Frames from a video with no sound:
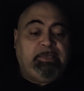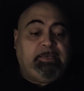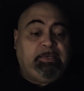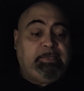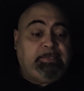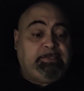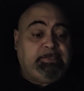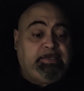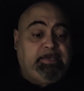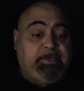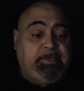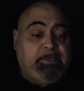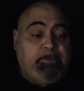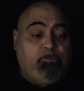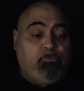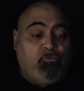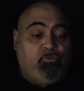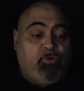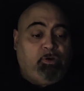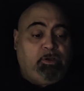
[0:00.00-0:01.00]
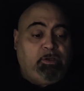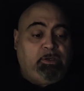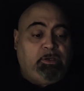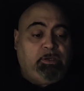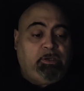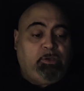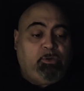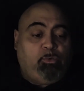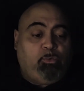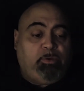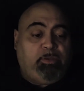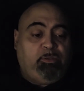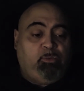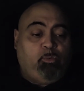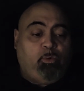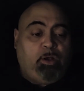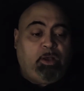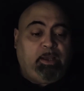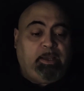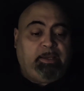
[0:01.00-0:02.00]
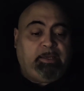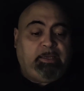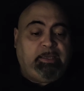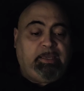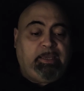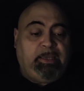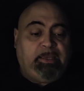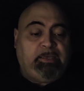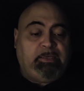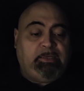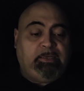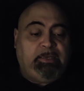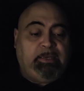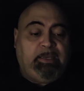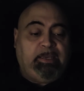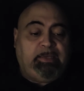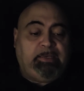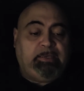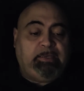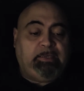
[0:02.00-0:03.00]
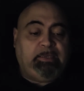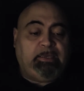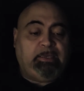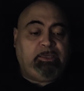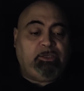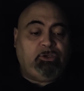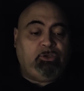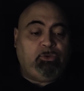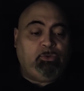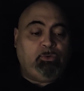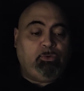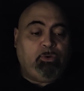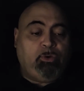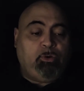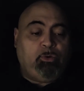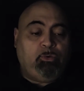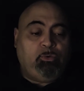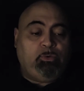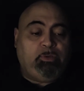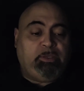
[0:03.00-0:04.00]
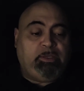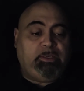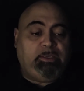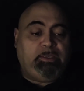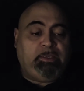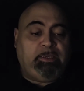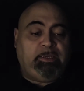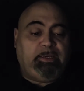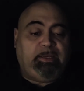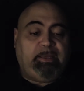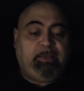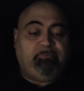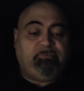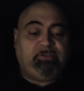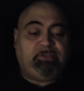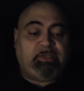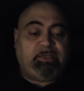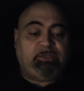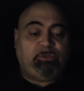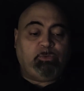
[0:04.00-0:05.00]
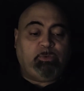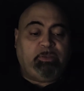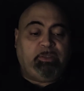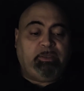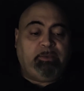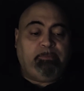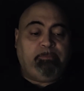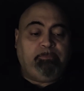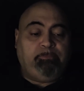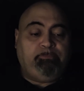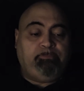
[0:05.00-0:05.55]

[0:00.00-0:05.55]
Let's get him drunk with wine again tonight, and you go in and have sex with him.